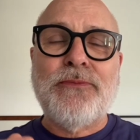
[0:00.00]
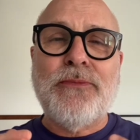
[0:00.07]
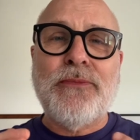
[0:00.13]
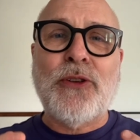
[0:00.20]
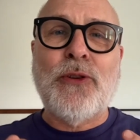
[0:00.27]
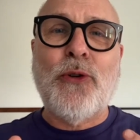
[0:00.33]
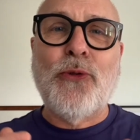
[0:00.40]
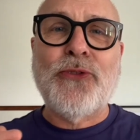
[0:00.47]

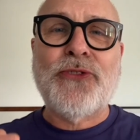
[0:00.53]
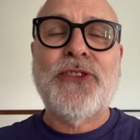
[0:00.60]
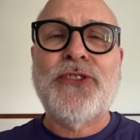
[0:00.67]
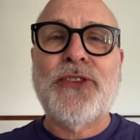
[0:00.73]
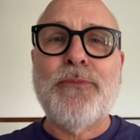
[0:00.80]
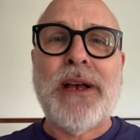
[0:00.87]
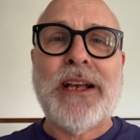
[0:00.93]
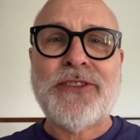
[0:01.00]
causes
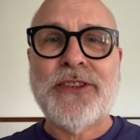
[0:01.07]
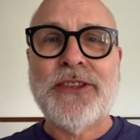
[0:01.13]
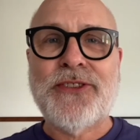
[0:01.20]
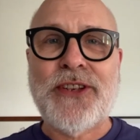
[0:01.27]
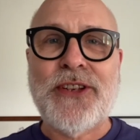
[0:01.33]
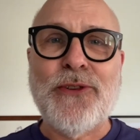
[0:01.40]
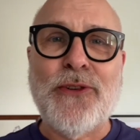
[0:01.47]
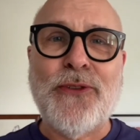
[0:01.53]
the muscles
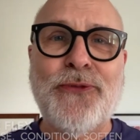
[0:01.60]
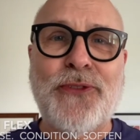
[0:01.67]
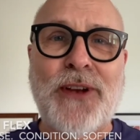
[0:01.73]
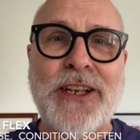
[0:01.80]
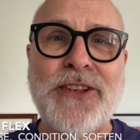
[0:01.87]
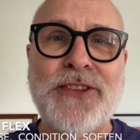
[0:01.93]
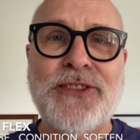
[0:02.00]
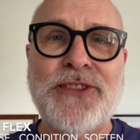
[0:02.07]
in your
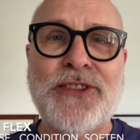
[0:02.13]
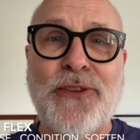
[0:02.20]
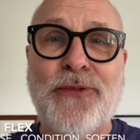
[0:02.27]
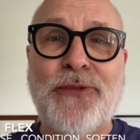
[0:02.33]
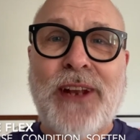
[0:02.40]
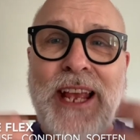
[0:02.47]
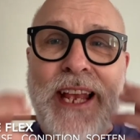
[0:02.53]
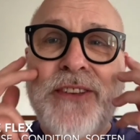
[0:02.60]
face to
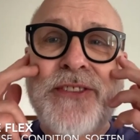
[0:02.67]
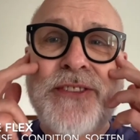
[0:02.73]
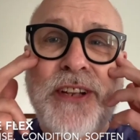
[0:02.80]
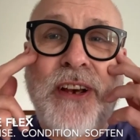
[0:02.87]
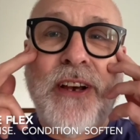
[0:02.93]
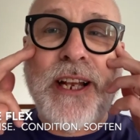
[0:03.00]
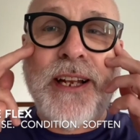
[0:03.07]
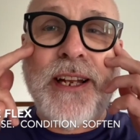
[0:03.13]
flex
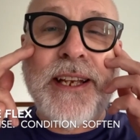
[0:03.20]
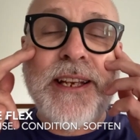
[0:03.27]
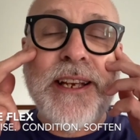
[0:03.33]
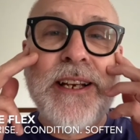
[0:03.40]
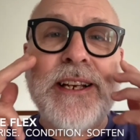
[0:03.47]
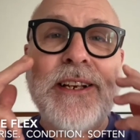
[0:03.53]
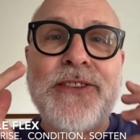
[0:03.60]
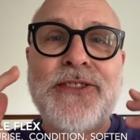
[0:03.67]
slightly.
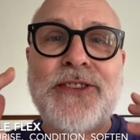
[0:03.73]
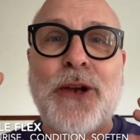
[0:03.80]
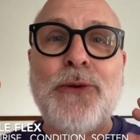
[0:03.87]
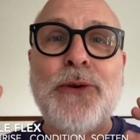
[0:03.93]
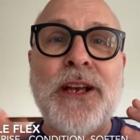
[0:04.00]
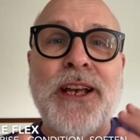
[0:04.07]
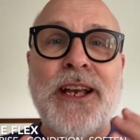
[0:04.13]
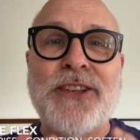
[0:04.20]

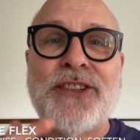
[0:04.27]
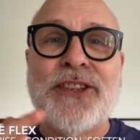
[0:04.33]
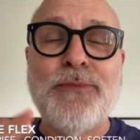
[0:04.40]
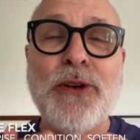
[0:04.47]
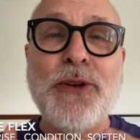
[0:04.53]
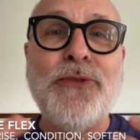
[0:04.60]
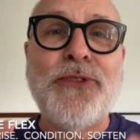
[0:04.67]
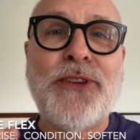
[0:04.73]
So it
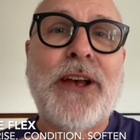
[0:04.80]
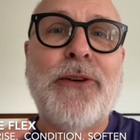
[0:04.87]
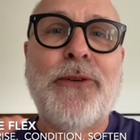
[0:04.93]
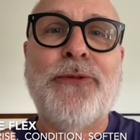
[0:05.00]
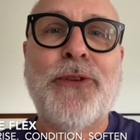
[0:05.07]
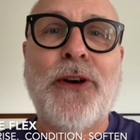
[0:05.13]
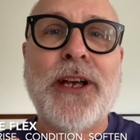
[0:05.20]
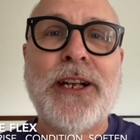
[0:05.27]
smooths out
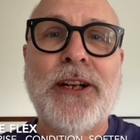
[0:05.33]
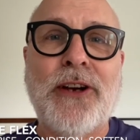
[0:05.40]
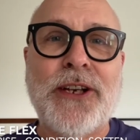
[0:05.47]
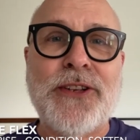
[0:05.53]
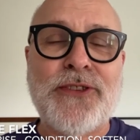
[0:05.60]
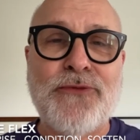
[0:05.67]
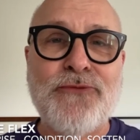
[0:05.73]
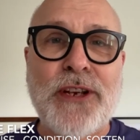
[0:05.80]
fine
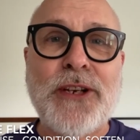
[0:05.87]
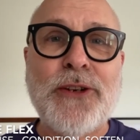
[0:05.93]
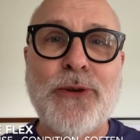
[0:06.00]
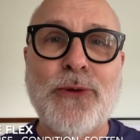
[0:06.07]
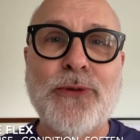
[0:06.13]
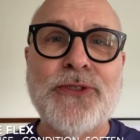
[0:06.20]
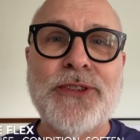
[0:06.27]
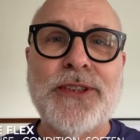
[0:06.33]
lines and
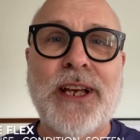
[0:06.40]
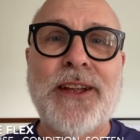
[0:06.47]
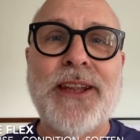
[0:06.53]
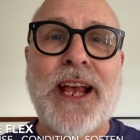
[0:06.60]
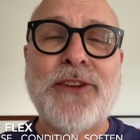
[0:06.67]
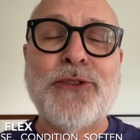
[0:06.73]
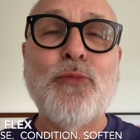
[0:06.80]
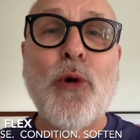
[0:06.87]
wrinkles, and
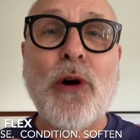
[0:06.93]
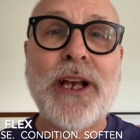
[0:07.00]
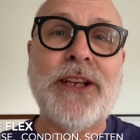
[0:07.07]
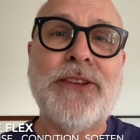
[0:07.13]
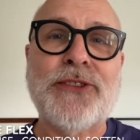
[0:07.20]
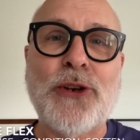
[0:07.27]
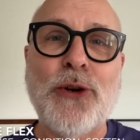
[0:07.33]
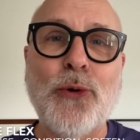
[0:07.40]
that's why
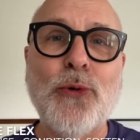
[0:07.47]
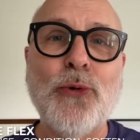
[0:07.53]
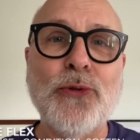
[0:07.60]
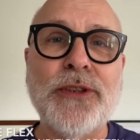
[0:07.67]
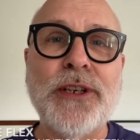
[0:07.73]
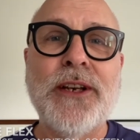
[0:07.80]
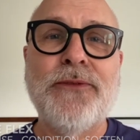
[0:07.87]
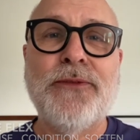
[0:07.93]
it's
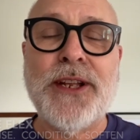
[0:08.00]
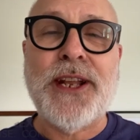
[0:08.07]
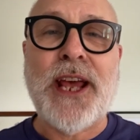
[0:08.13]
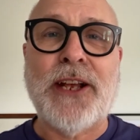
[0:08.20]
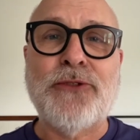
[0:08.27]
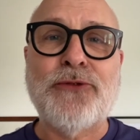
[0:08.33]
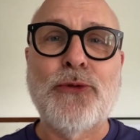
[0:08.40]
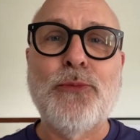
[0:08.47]
called the
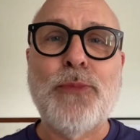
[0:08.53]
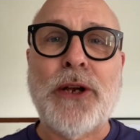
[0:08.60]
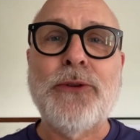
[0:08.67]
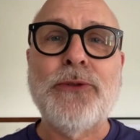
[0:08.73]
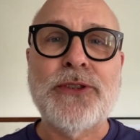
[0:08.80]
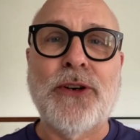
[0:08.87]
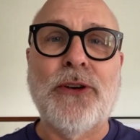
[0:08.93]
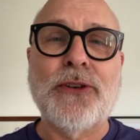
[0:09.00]
Natrl
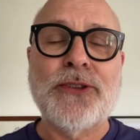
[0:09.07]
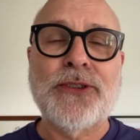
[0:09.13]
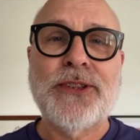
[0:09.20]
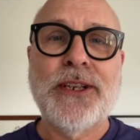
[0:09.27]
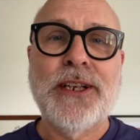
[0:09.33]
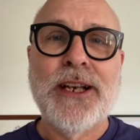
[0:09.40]
Botox.